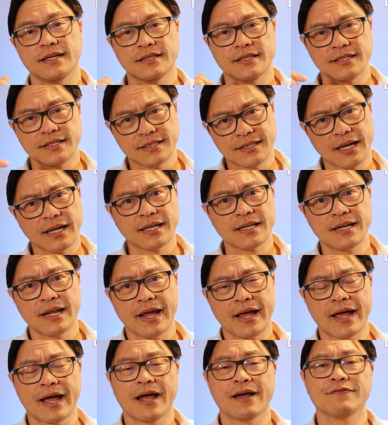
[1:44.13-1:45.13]
and the second
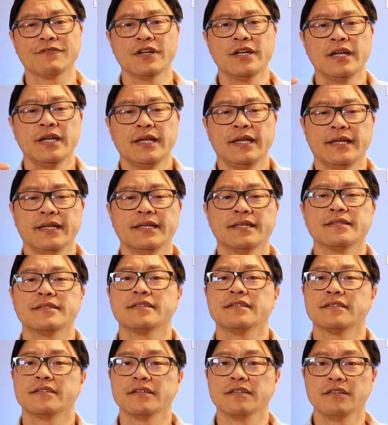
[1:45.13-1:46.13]
half
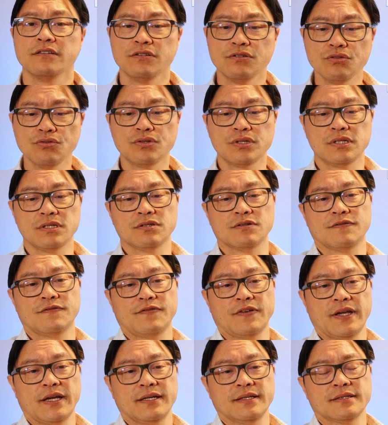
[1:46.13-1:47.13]
is the luteal
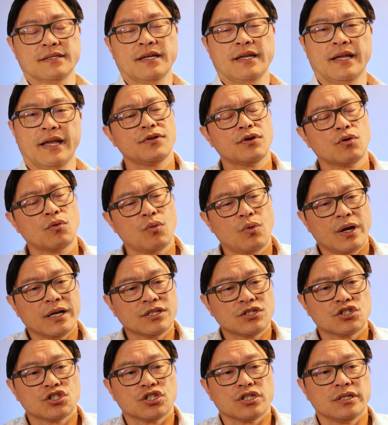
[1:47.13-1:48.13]
phase. The
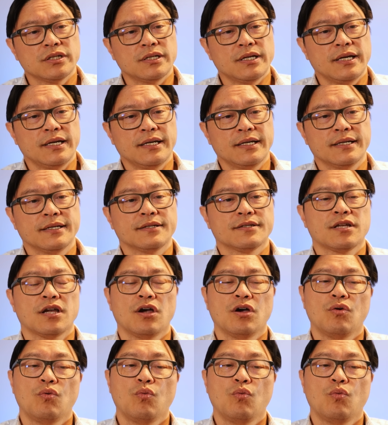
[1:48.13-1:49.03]
question is